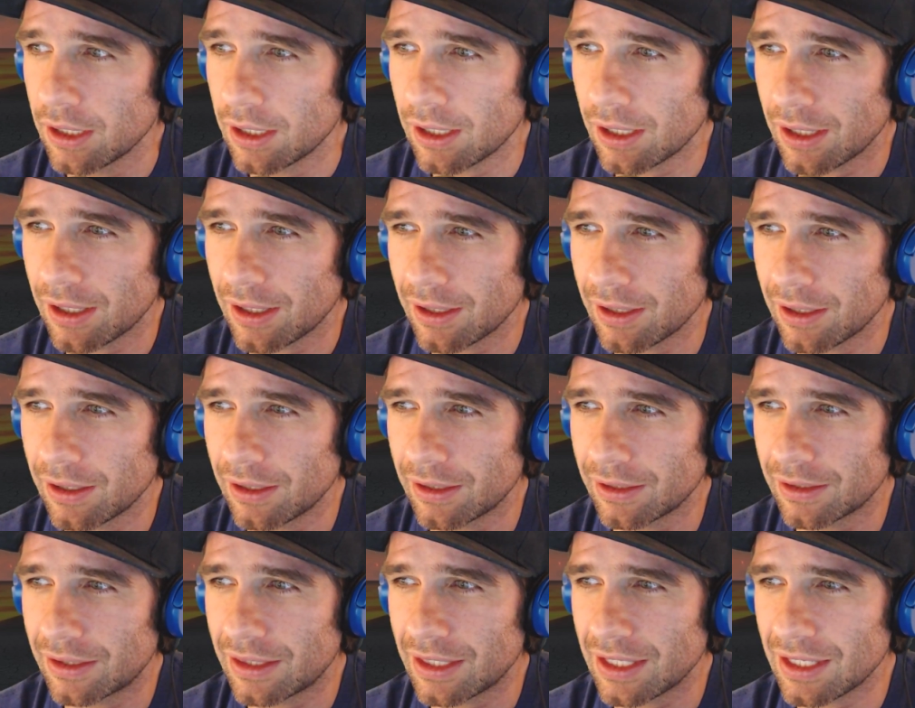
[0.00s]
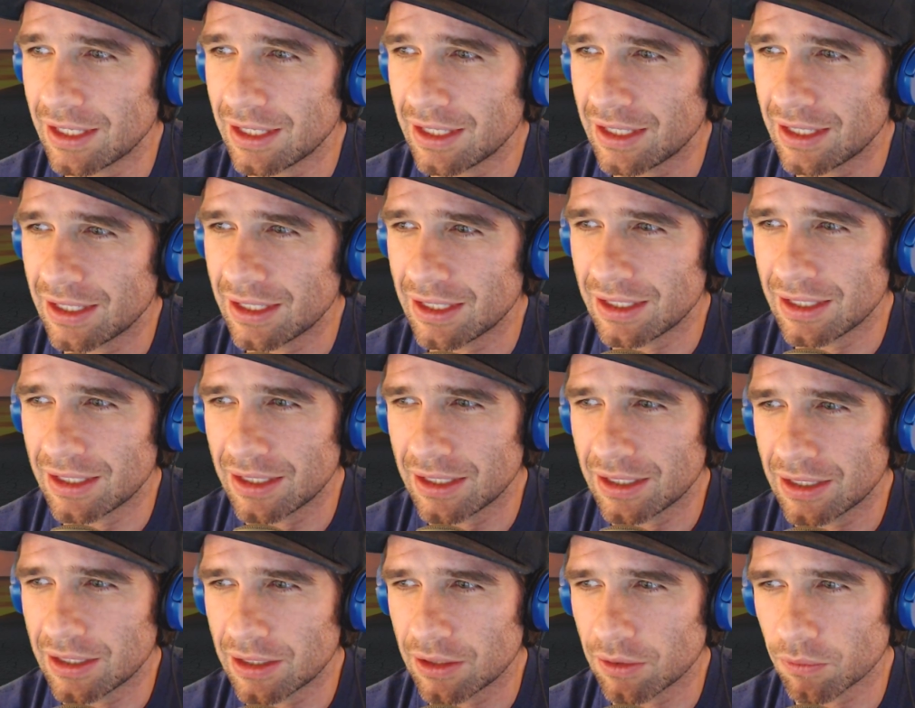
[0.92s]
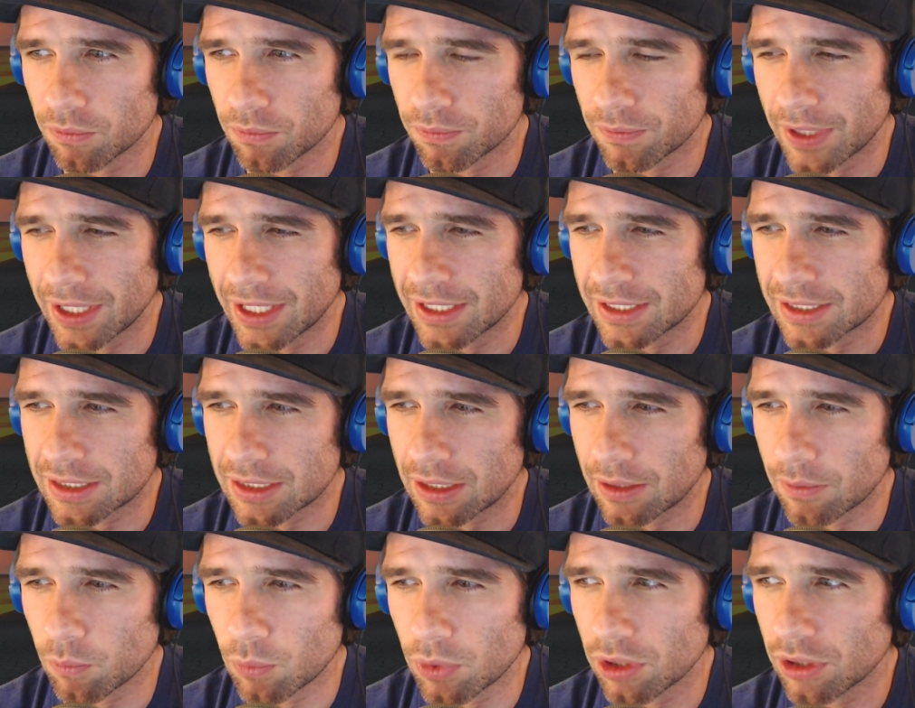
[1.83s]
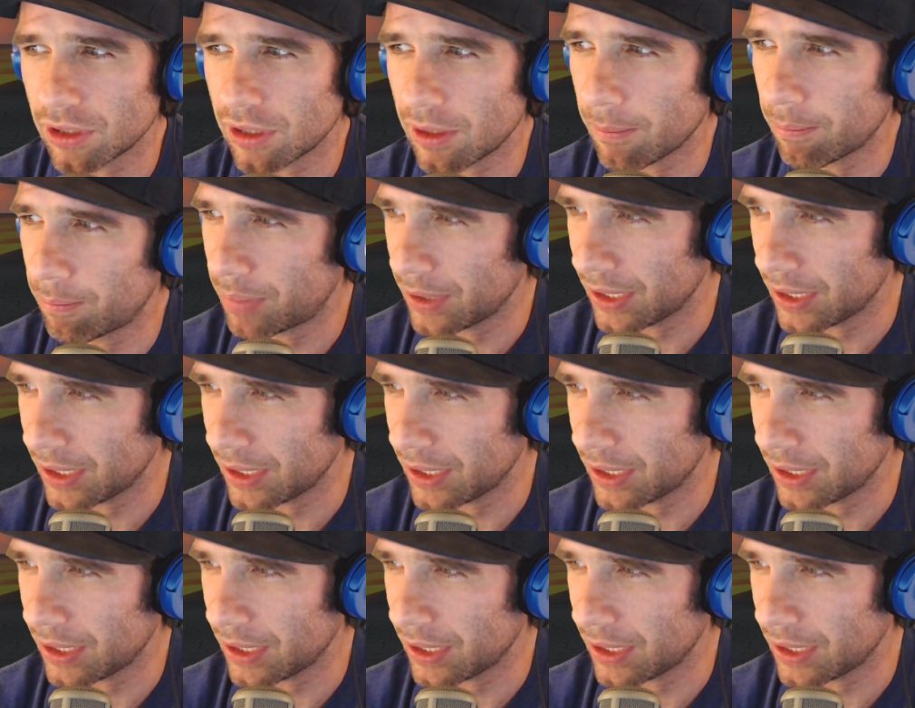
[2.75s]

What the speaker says: The race will